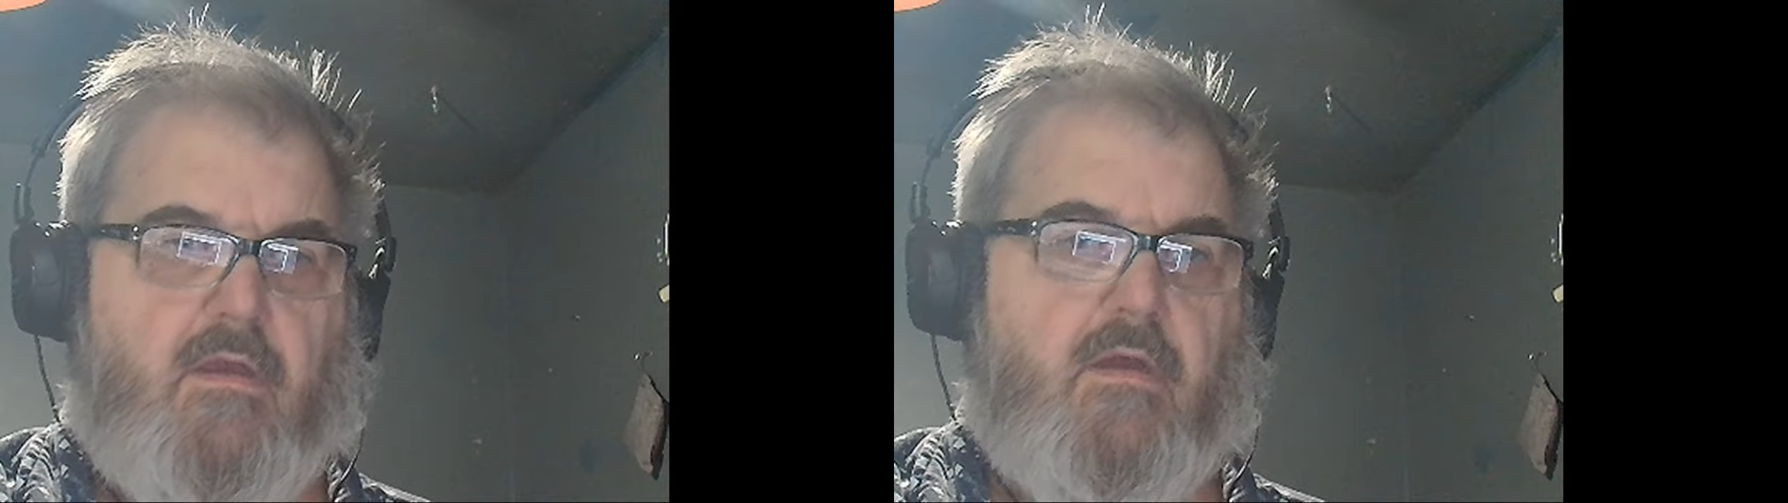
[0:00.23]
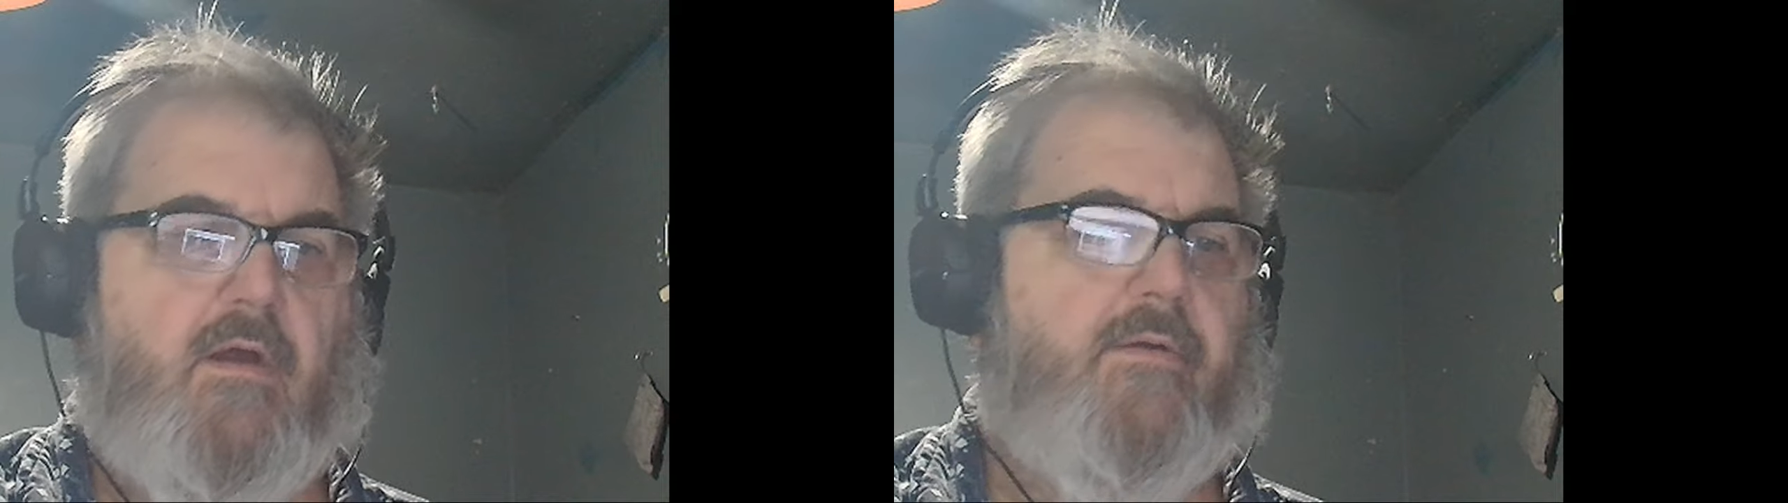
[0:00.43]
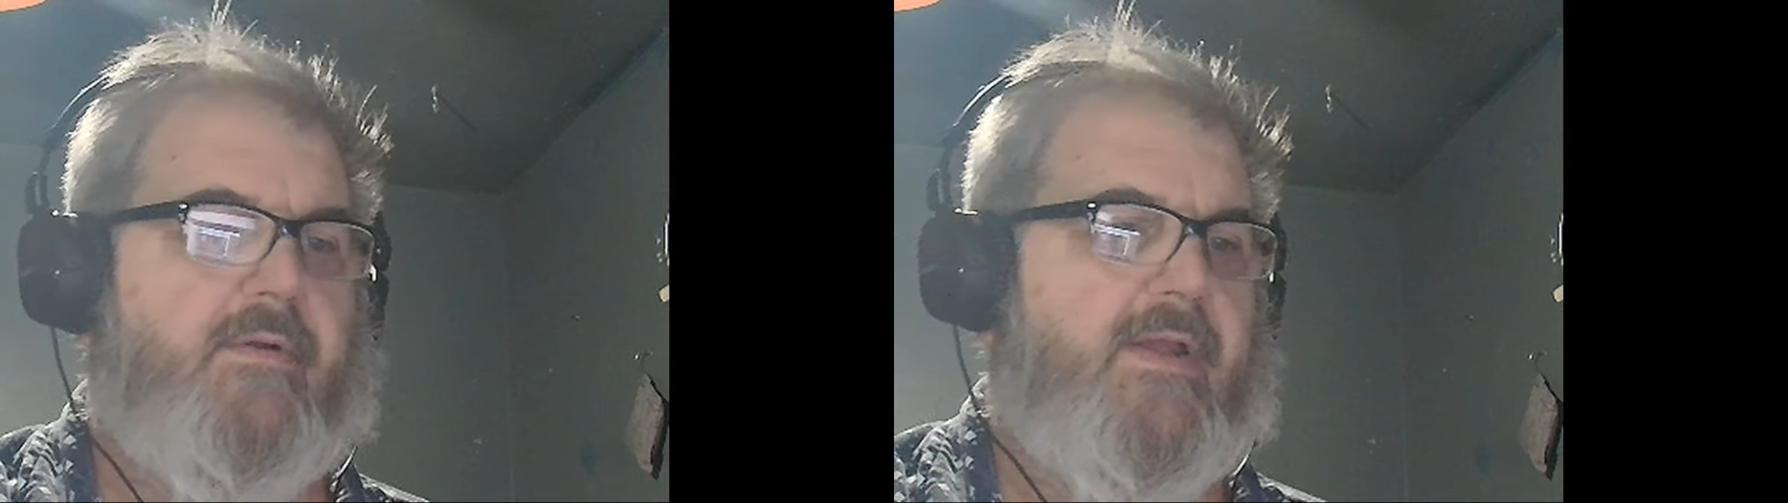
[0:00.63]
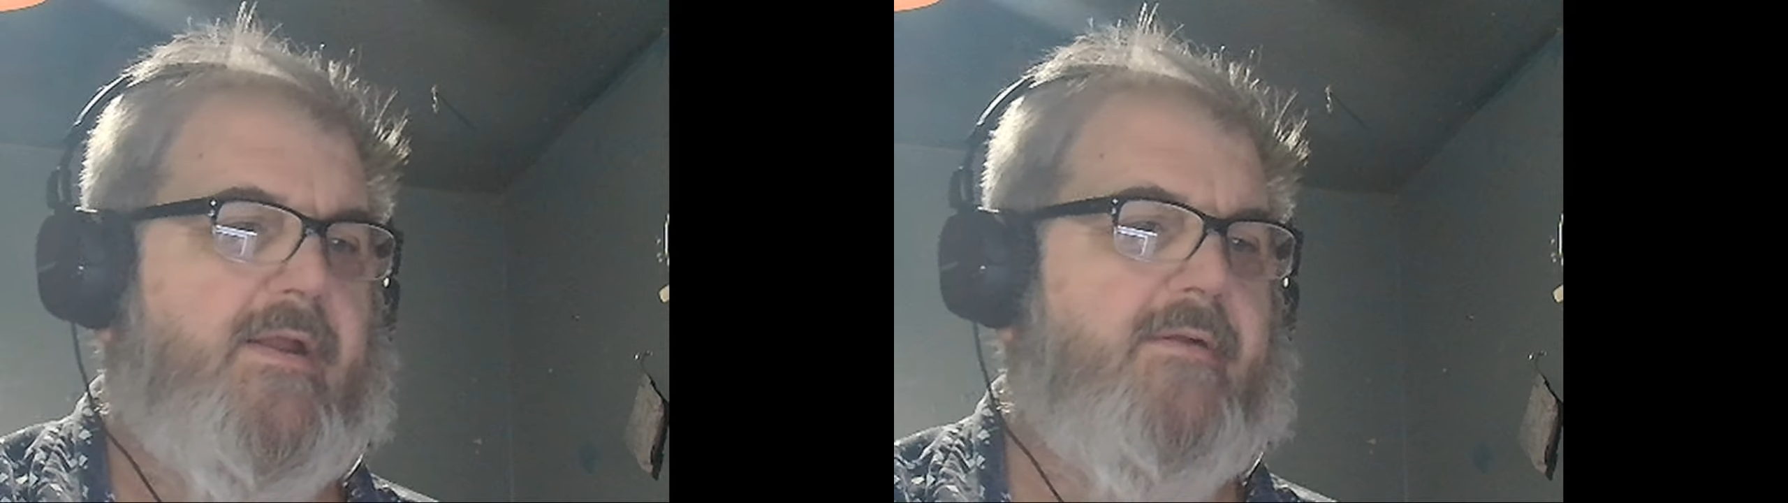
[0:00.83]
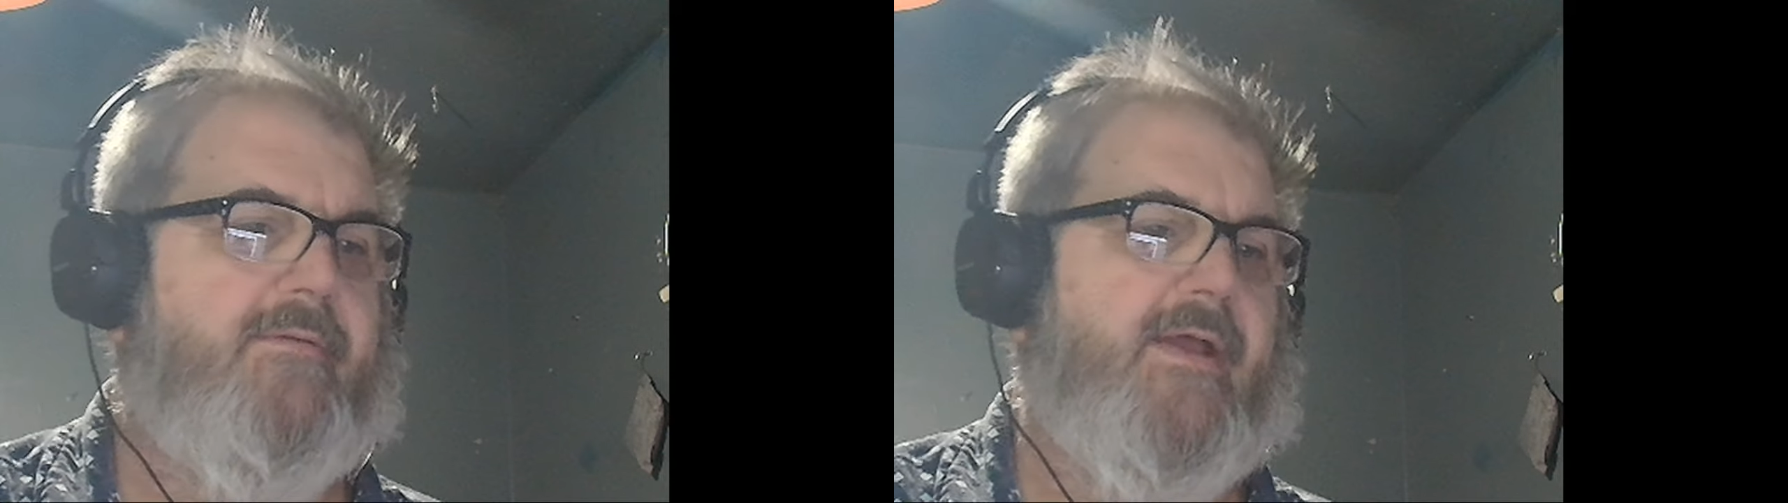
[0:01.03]
All right,
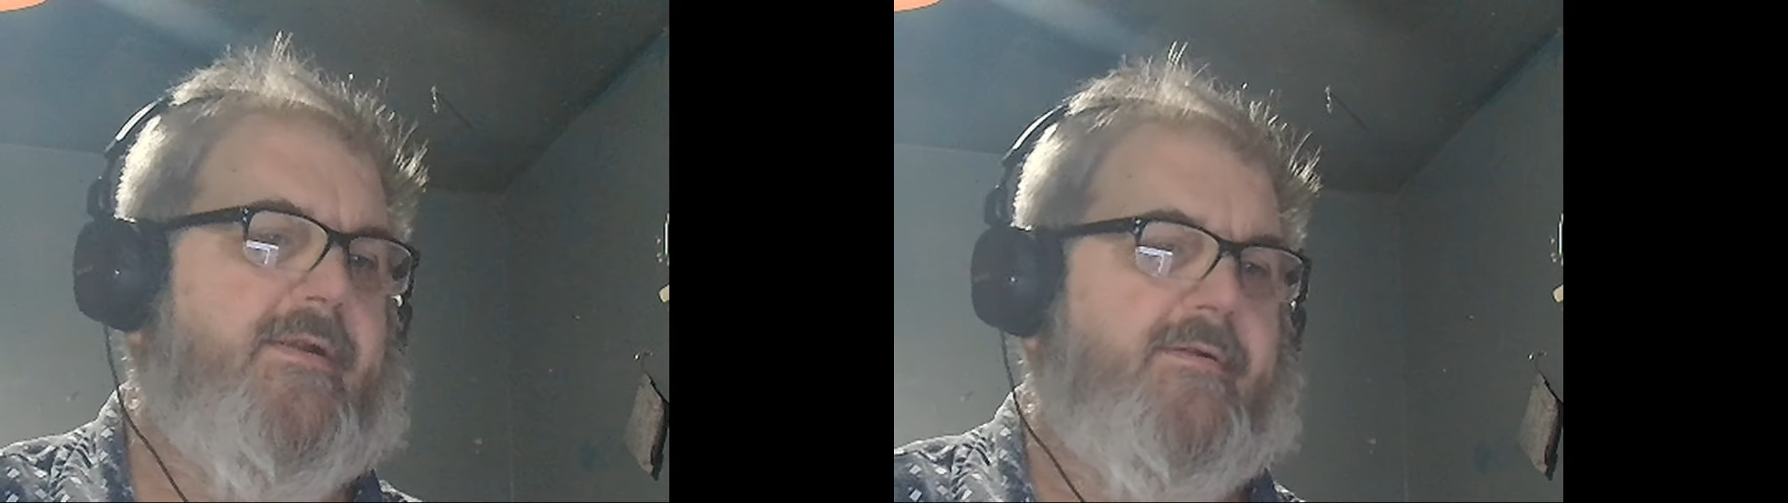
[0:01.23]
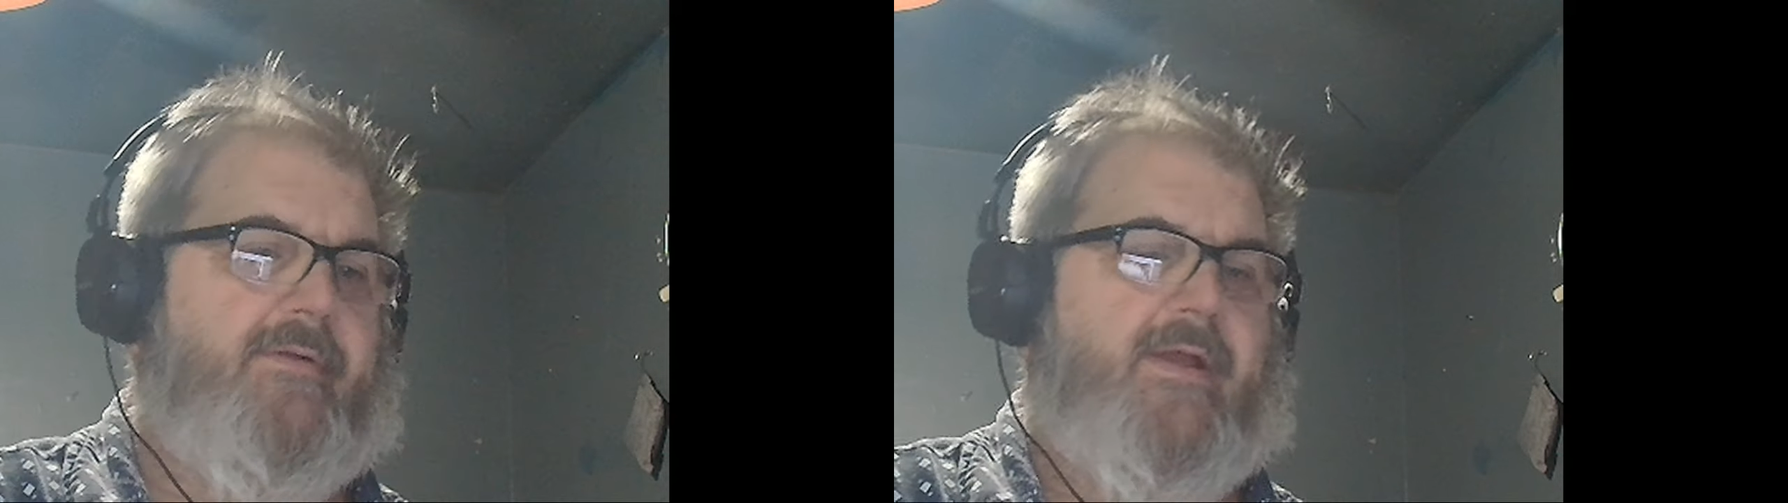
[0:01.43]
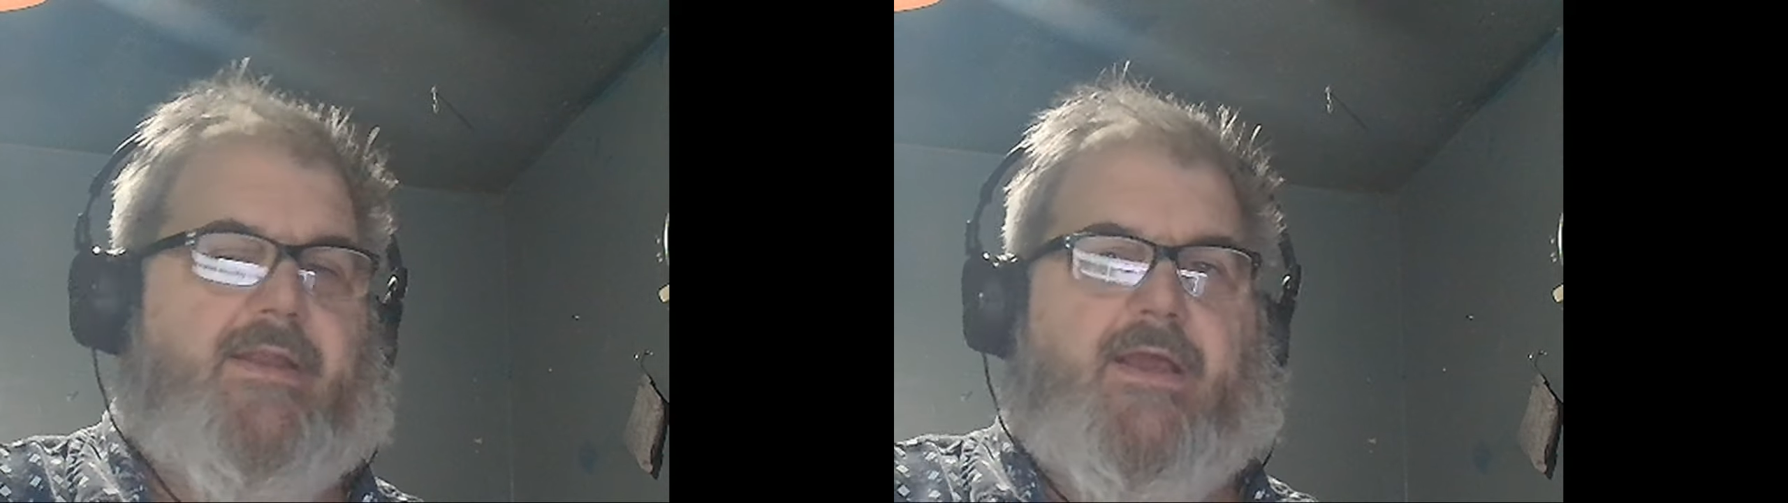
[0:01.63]
all right, all right.